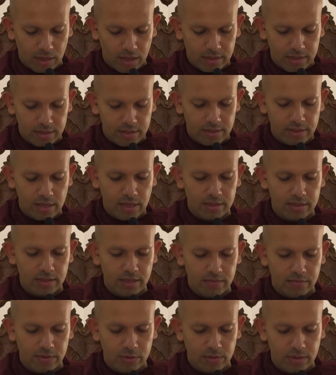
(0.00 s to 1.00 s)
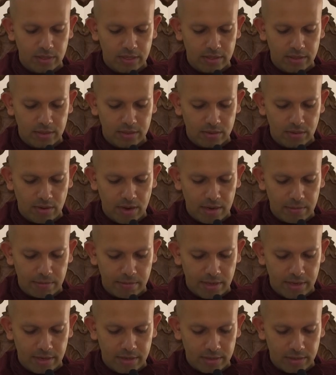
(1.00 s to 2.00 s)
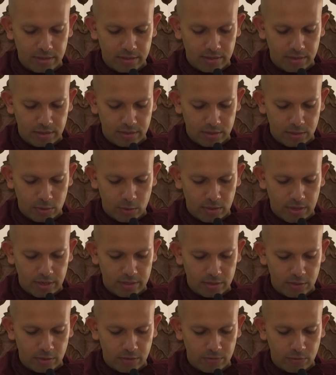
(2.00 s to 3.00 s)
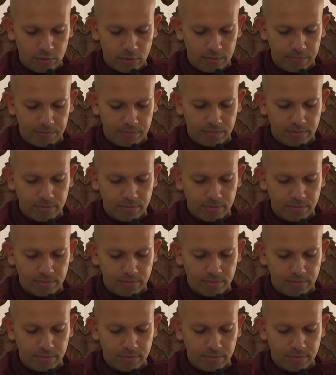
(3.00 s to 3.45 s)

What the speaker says: uncles, aunts, nephews, nieces, grandparents, and so on and so forth.